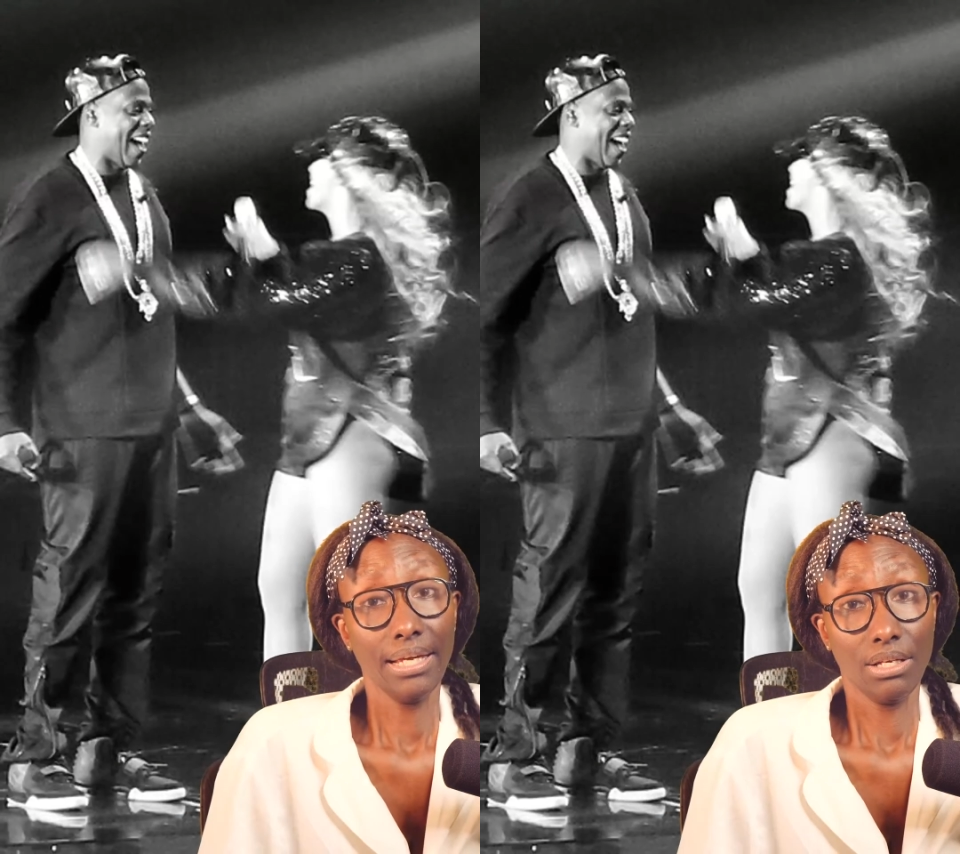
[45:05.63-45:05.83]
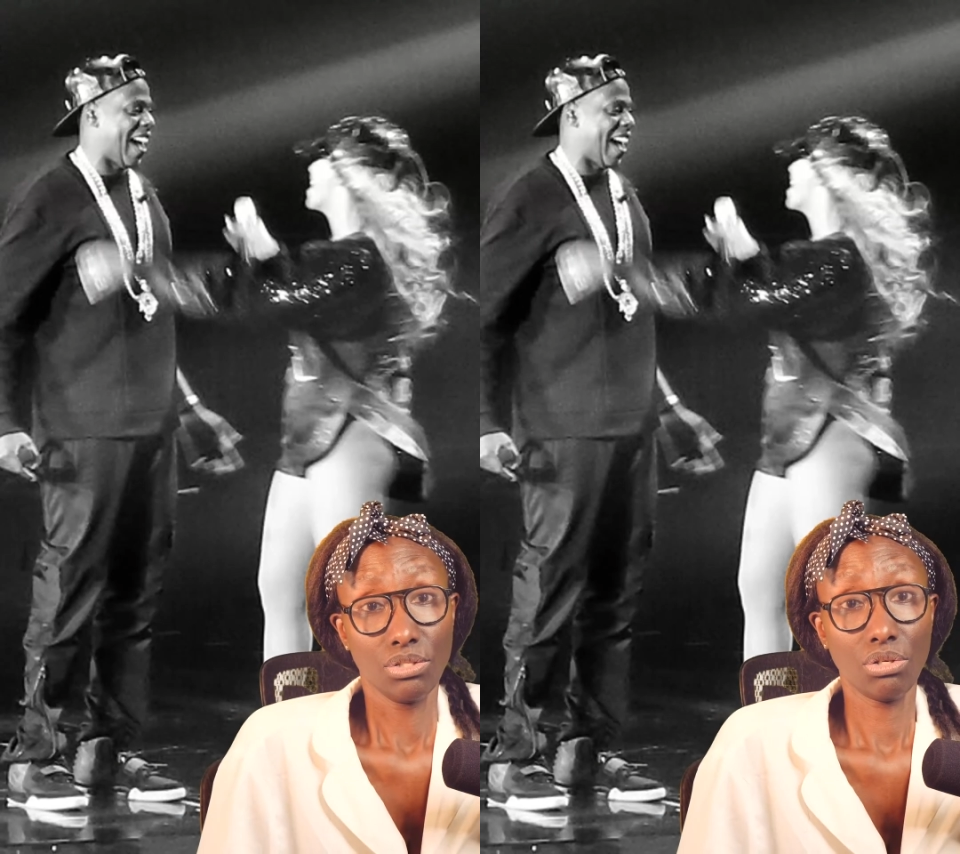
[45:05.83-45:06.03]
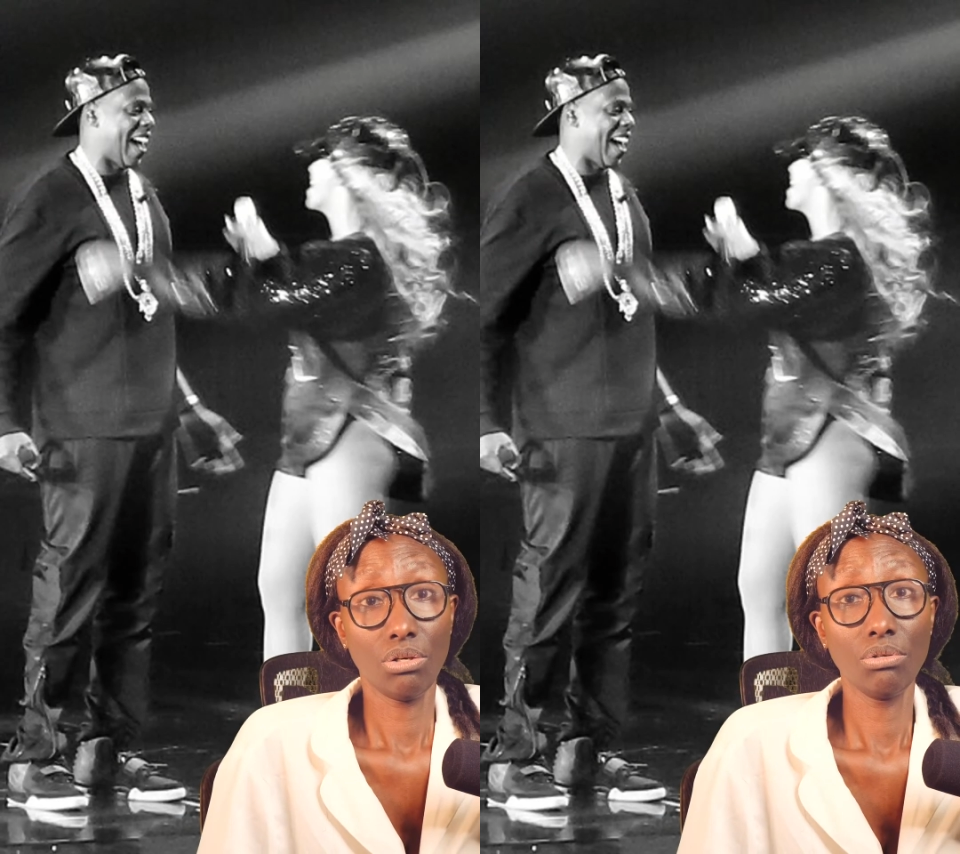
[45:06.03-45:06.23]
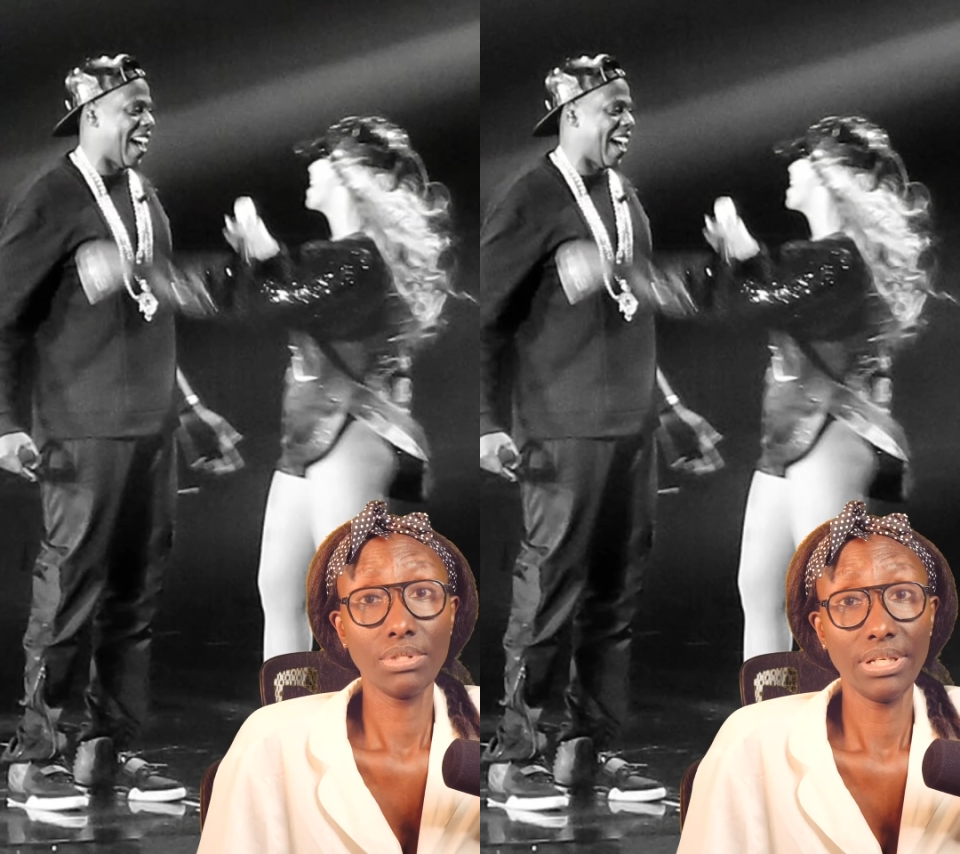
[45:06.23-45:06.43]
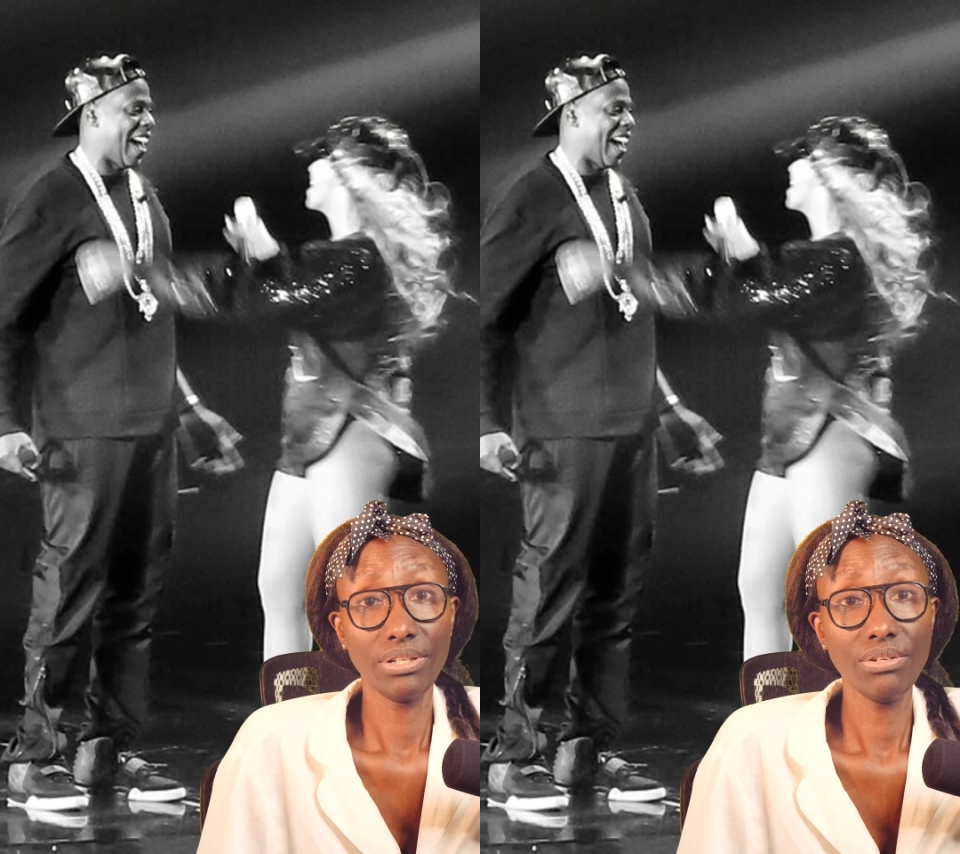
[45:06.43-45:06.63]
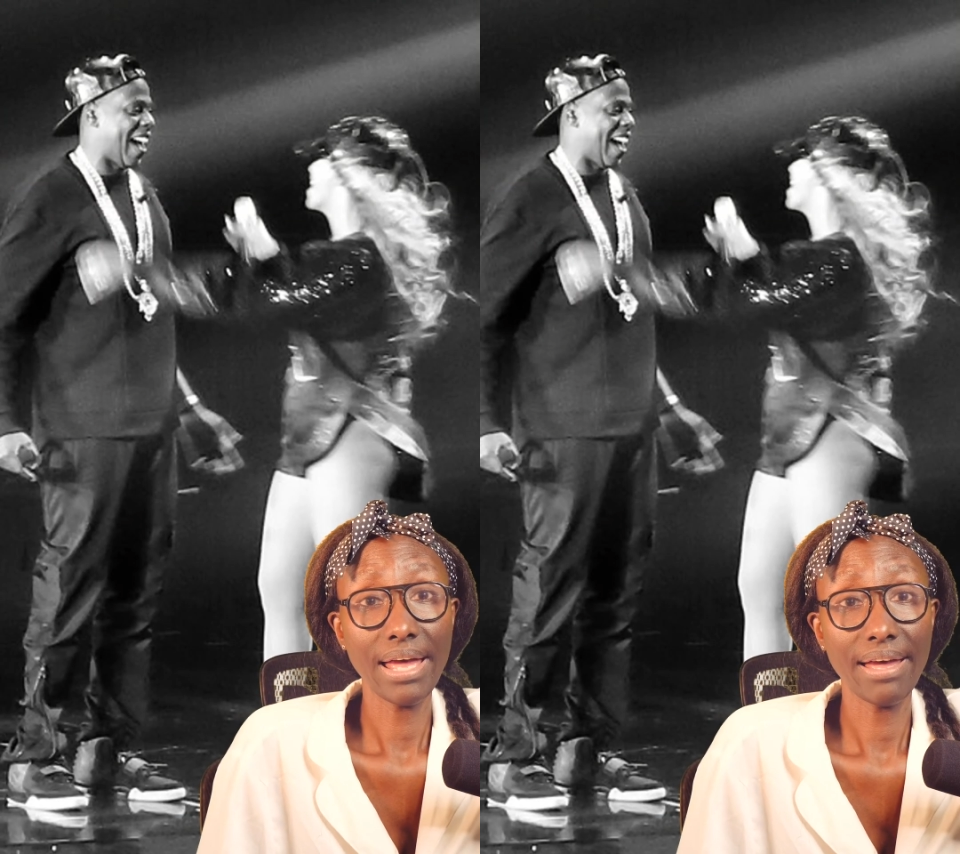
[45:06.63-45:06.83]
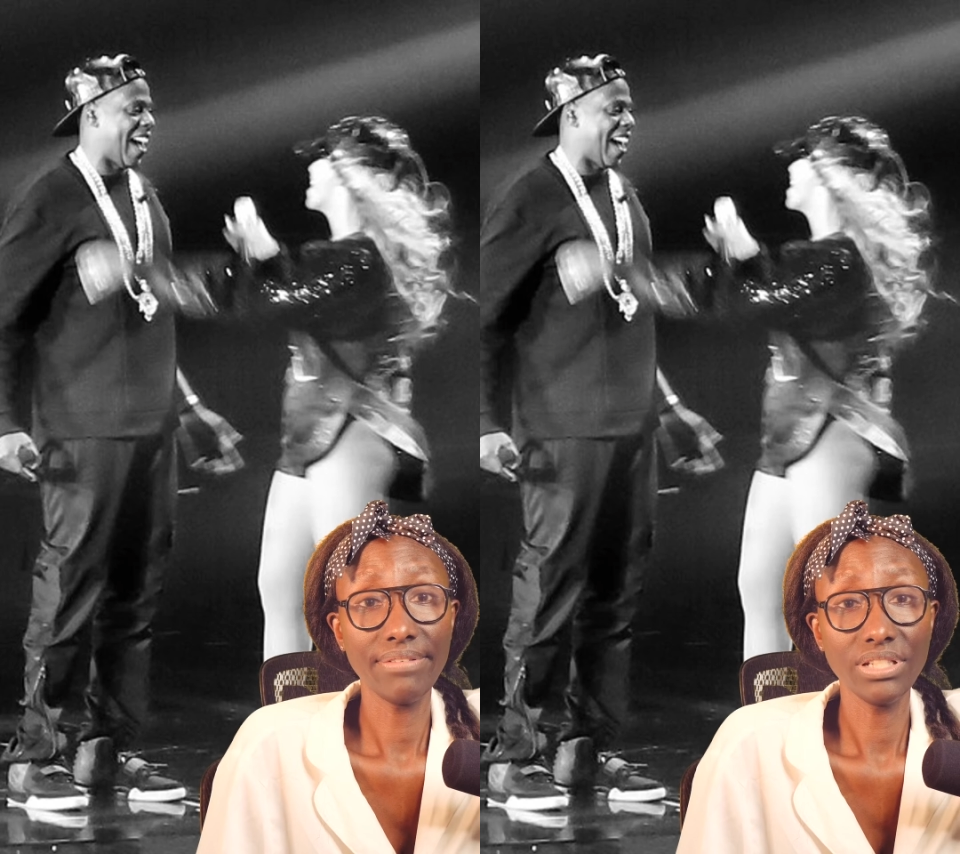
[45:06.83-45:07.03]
So, there you have it.